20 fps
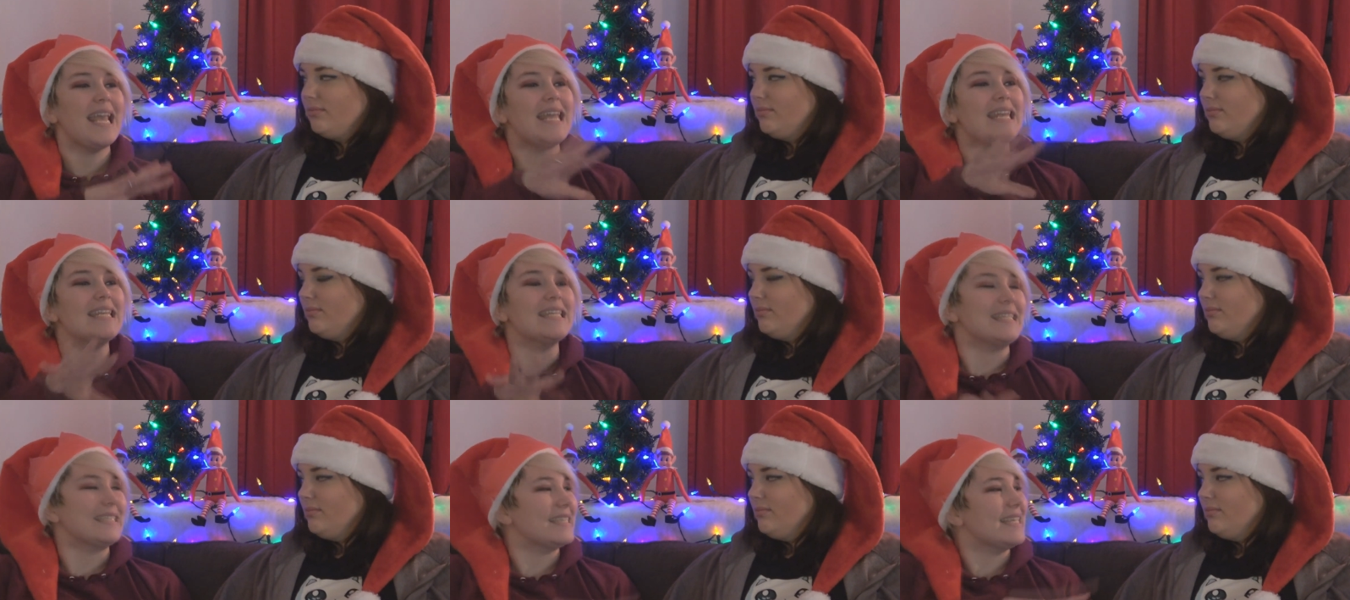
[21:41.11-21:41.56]

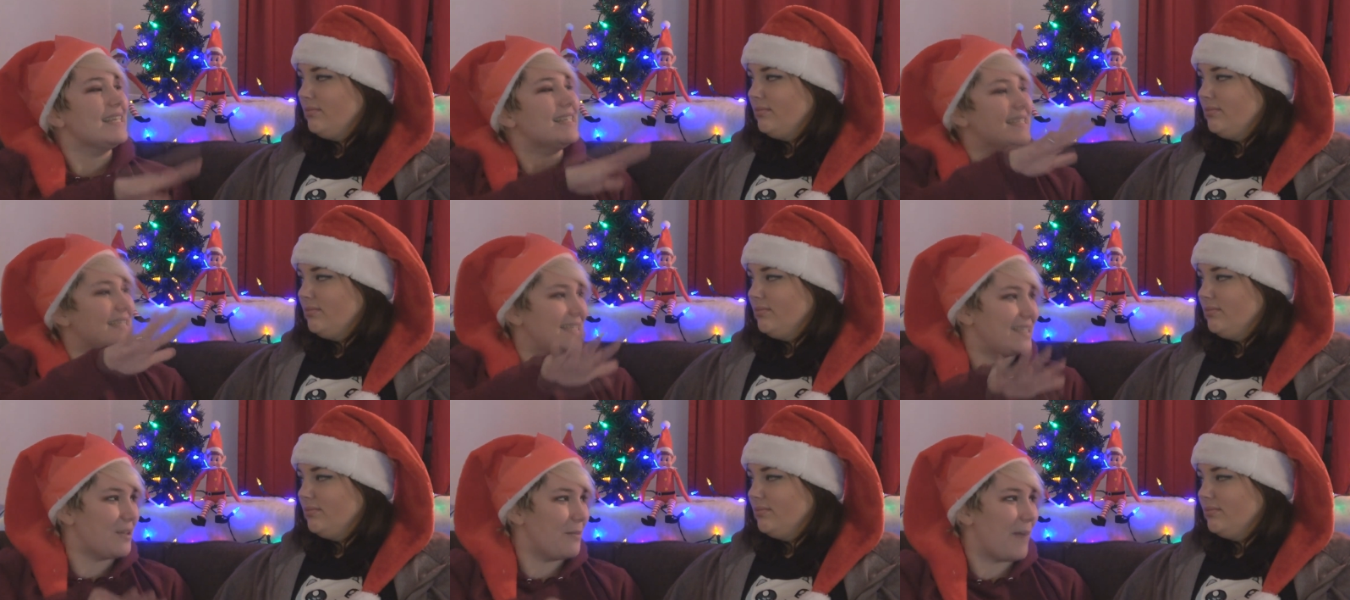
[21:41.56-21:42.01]

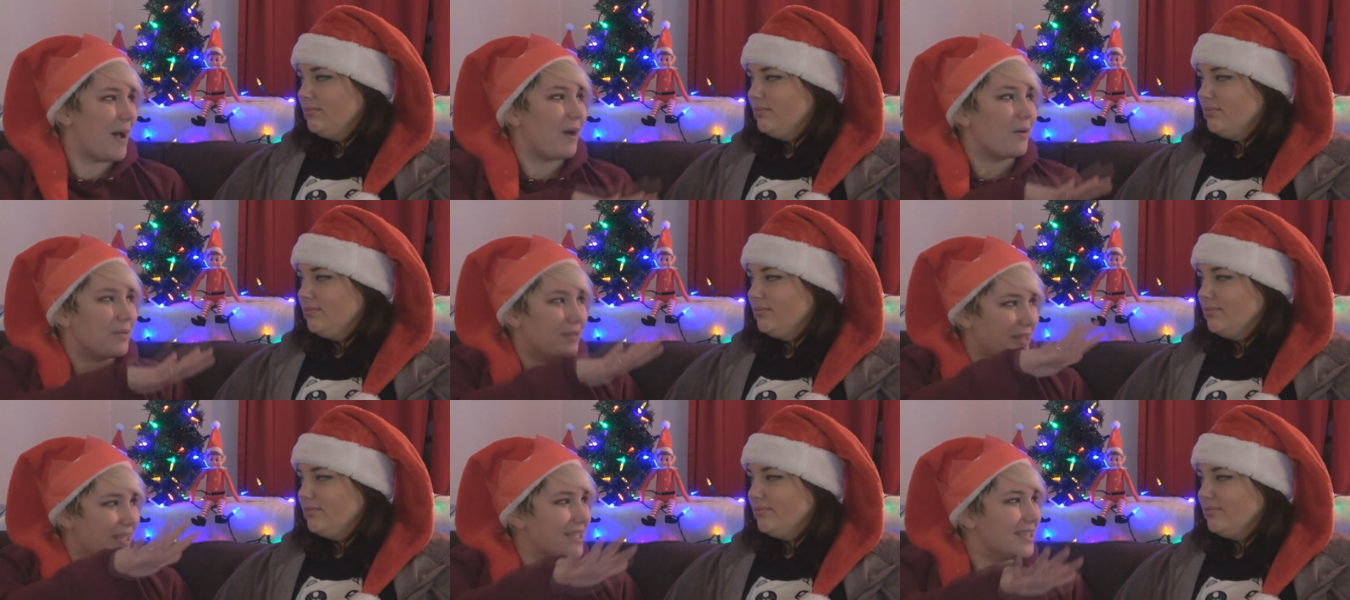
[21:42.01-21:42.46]
Speaker 1: innocence
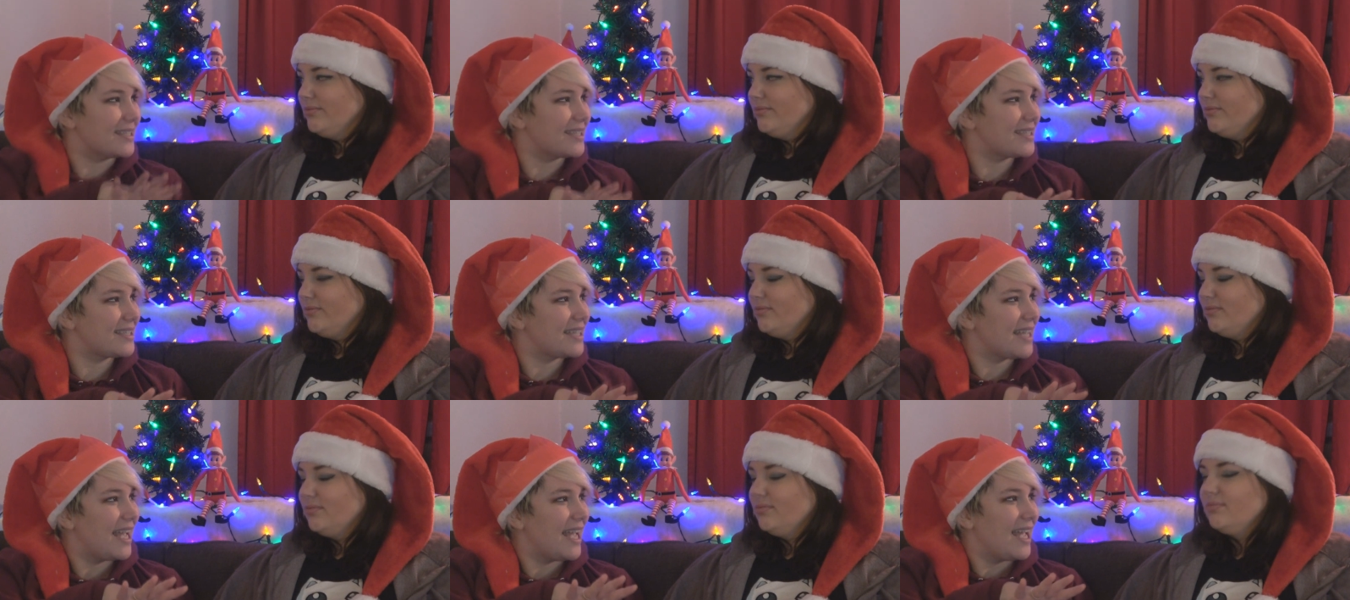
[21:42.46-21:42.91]
about
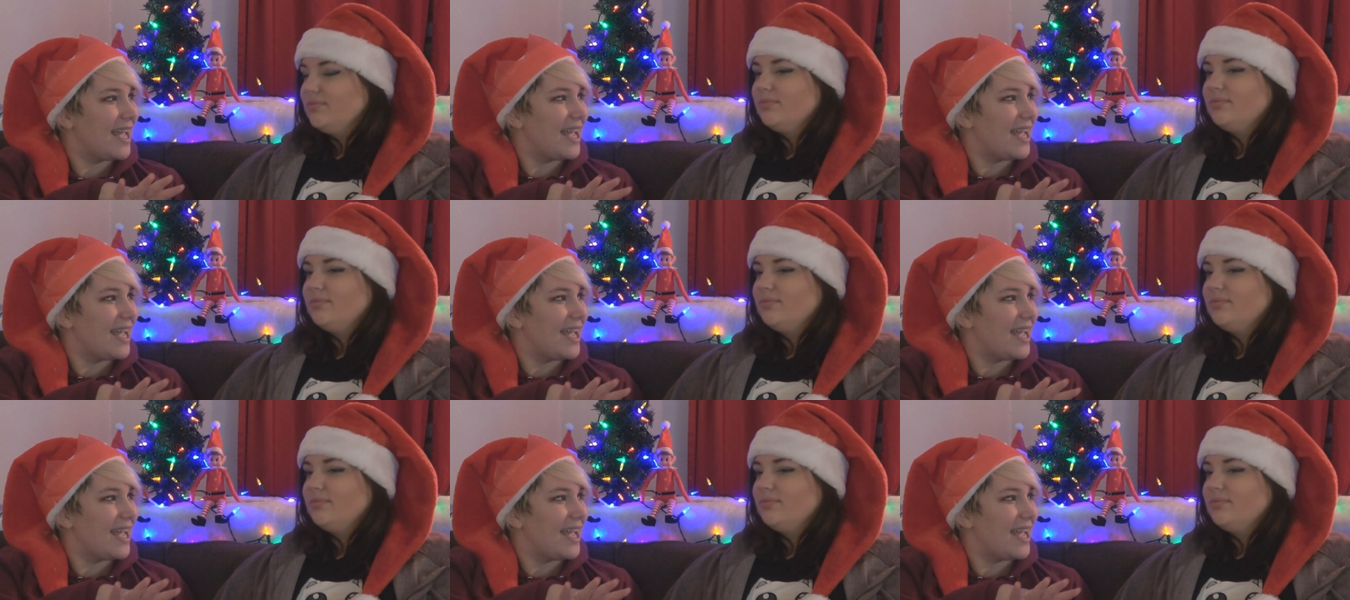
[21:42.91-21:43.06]
this.